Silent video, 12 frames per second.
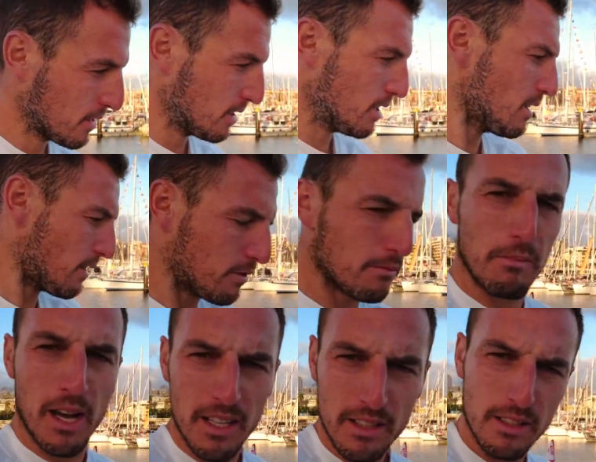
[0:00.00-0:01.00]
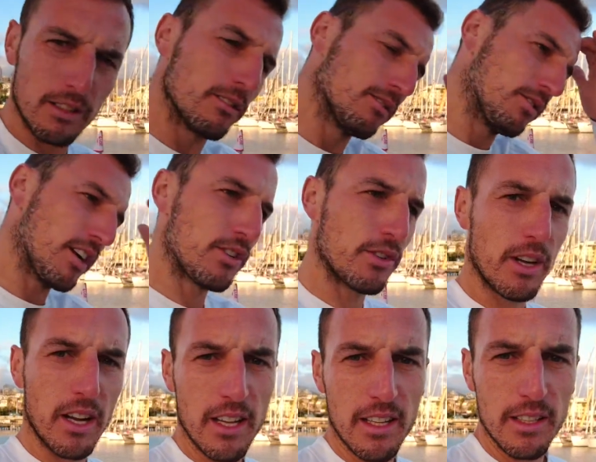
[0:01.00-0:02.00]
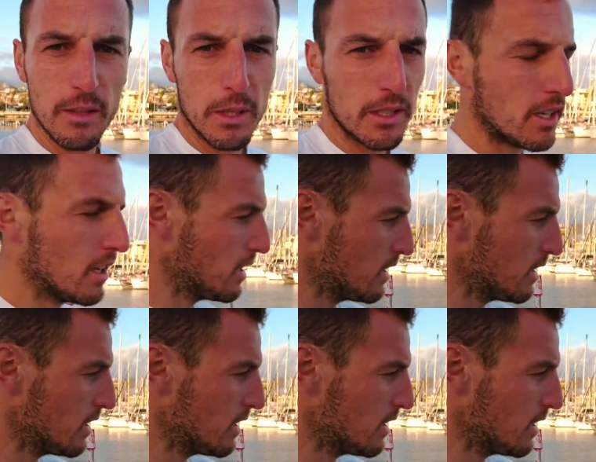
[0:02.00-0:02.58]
You have to mind, don't crash your head anywhere.